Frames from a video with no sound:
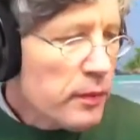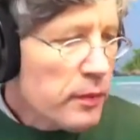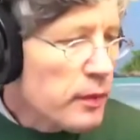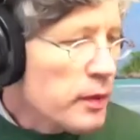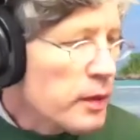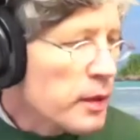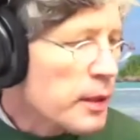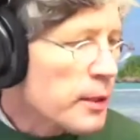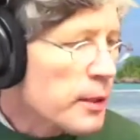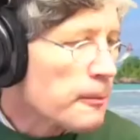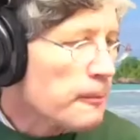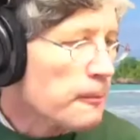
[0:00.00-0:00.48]

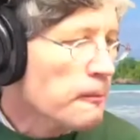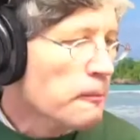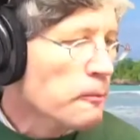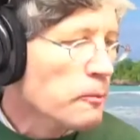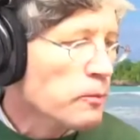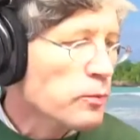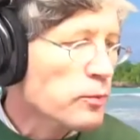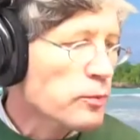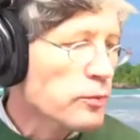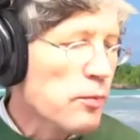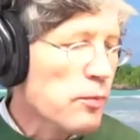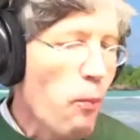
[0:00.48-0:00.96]
I've got enough
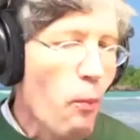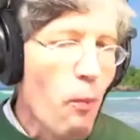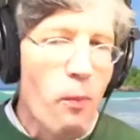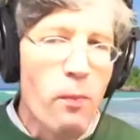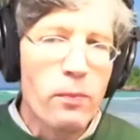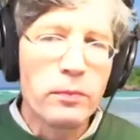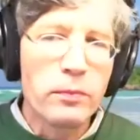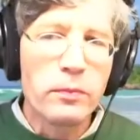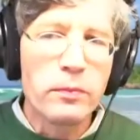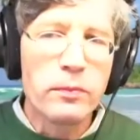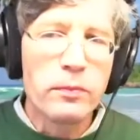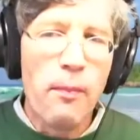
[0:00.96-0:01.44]
range for
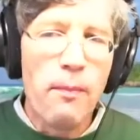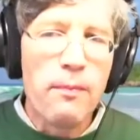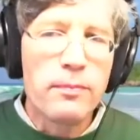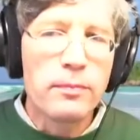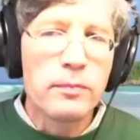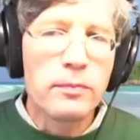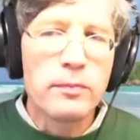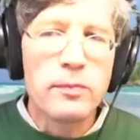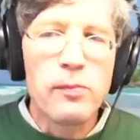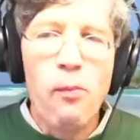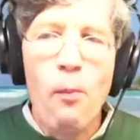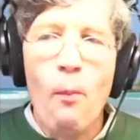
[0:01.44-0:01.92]
this, but
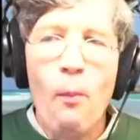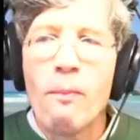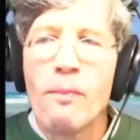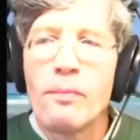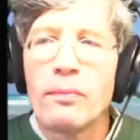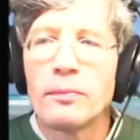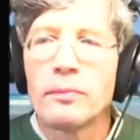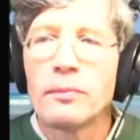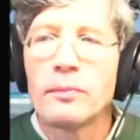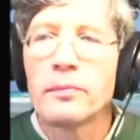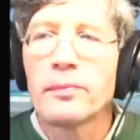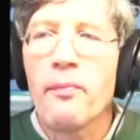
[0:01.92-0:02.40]
yes, I
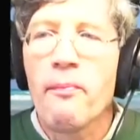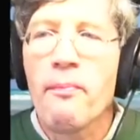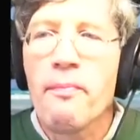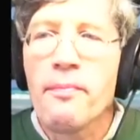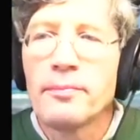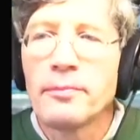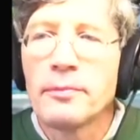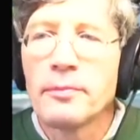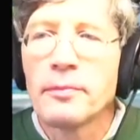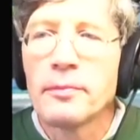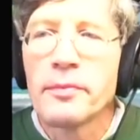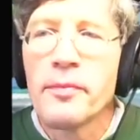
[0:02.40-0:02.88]
do.
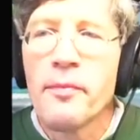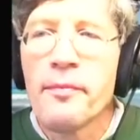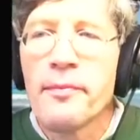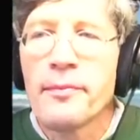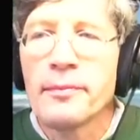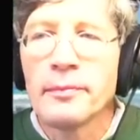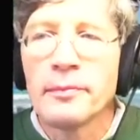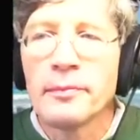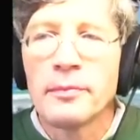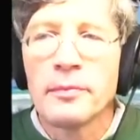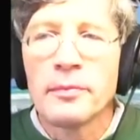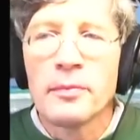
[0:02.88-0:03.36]

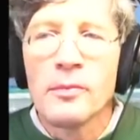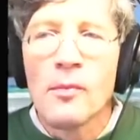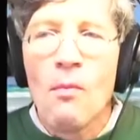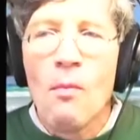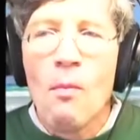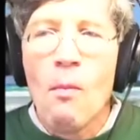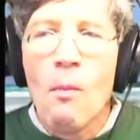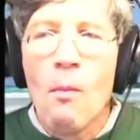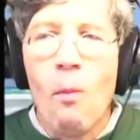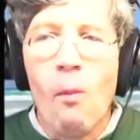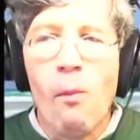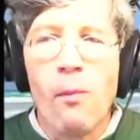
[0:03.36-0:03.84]

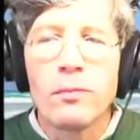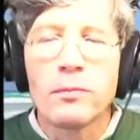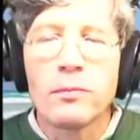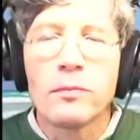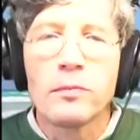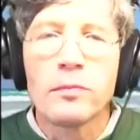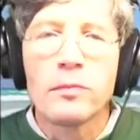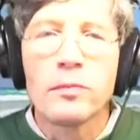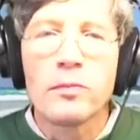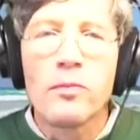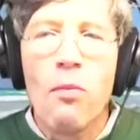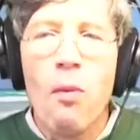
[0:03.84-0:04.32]
Here,
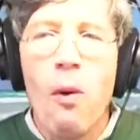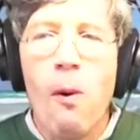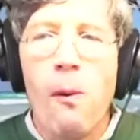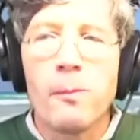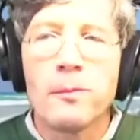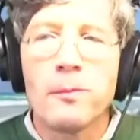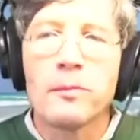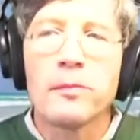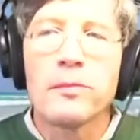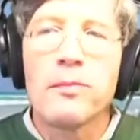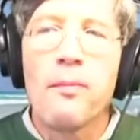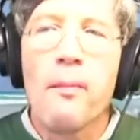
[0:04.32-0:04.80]
on
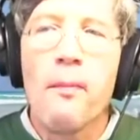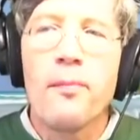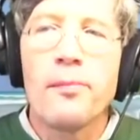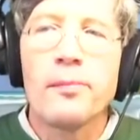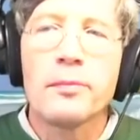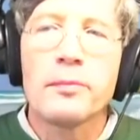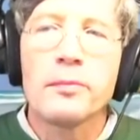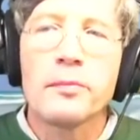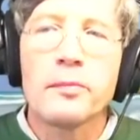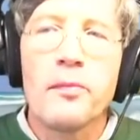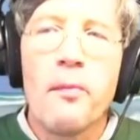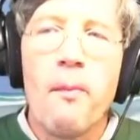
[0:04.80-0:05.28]
the
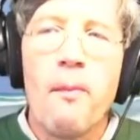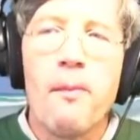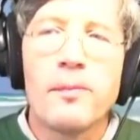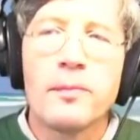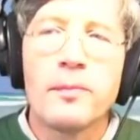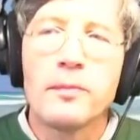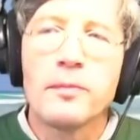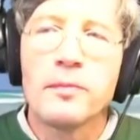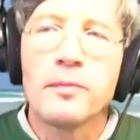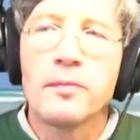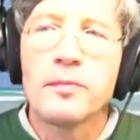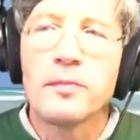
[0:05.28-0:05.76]
base,
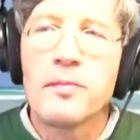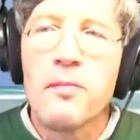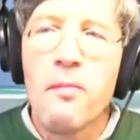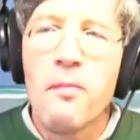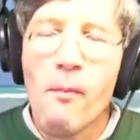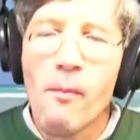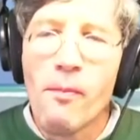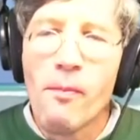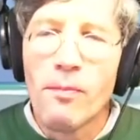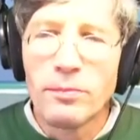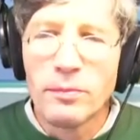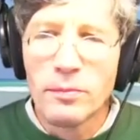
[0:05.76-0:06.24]

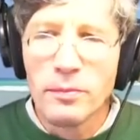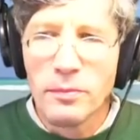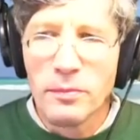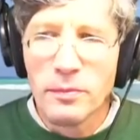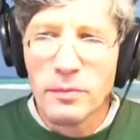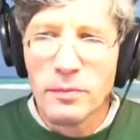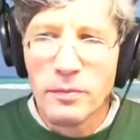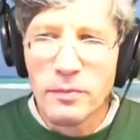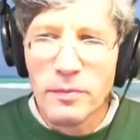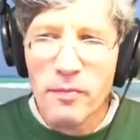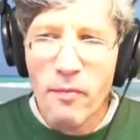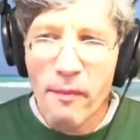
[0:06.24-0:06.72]
where it turns
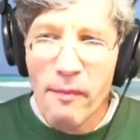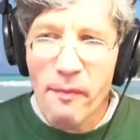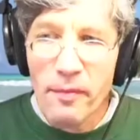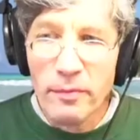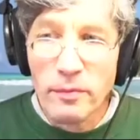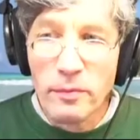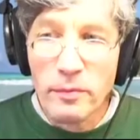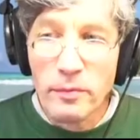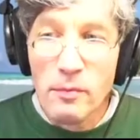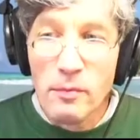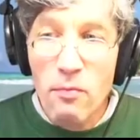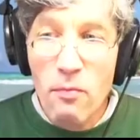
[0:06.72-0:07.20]
into a
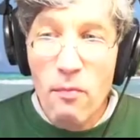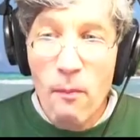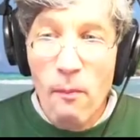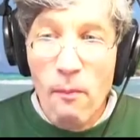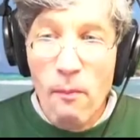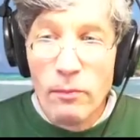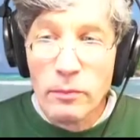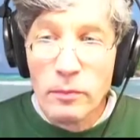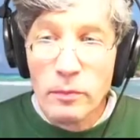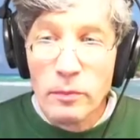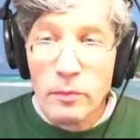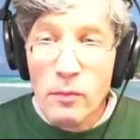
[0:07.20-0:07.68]
shaft
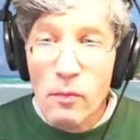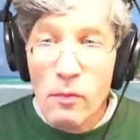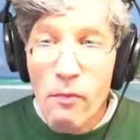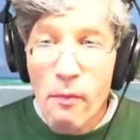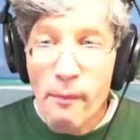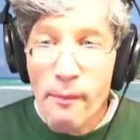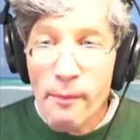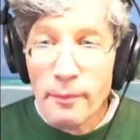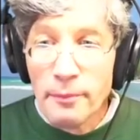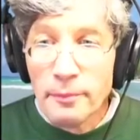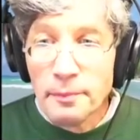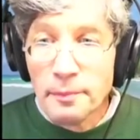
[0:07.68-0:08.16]
here,
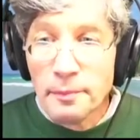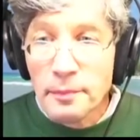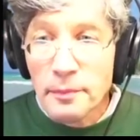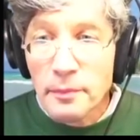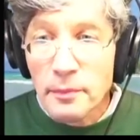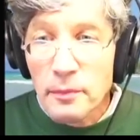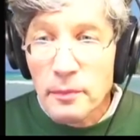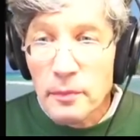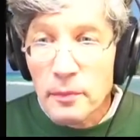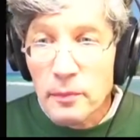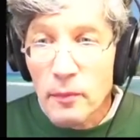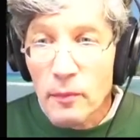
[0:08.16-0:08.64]

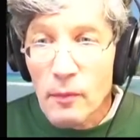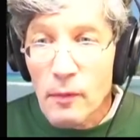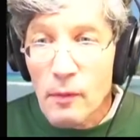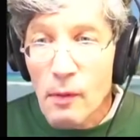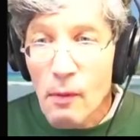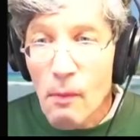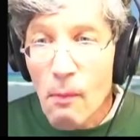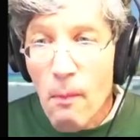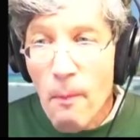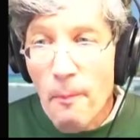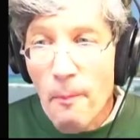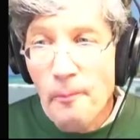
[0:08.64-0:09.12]

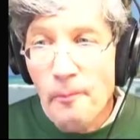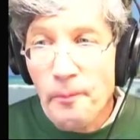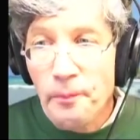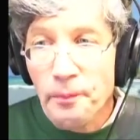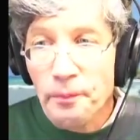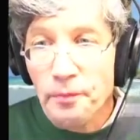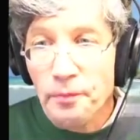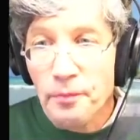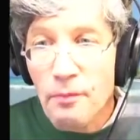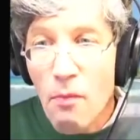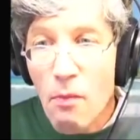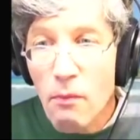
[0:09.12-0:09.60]
or as we
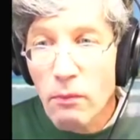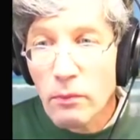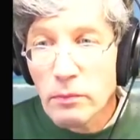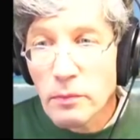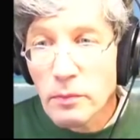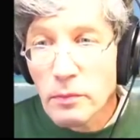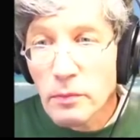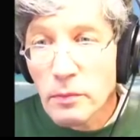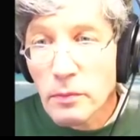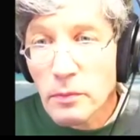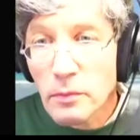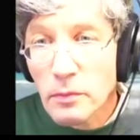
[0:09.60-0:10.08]
would say,
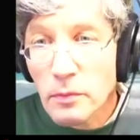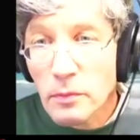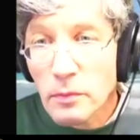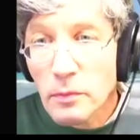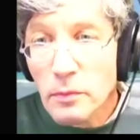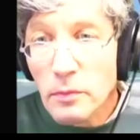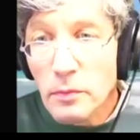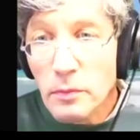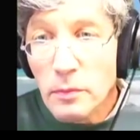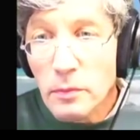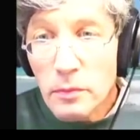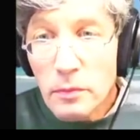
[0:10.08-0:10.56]
where leg
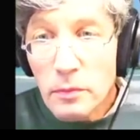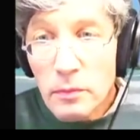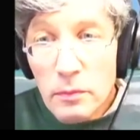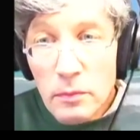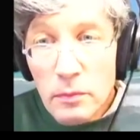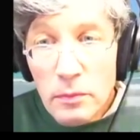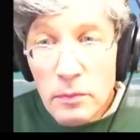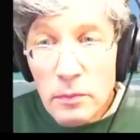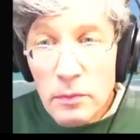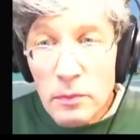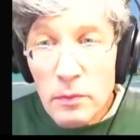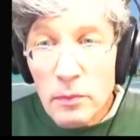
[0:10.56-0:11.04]
turns
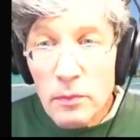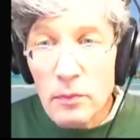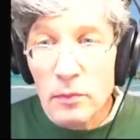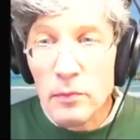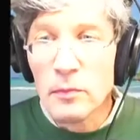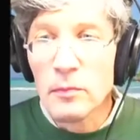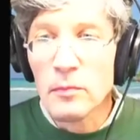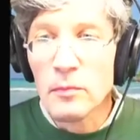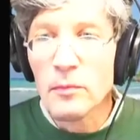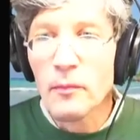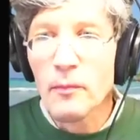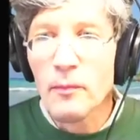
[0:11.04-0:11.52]
into
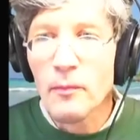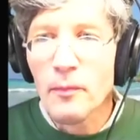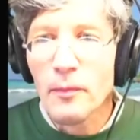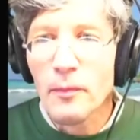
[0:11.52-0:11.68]
ass,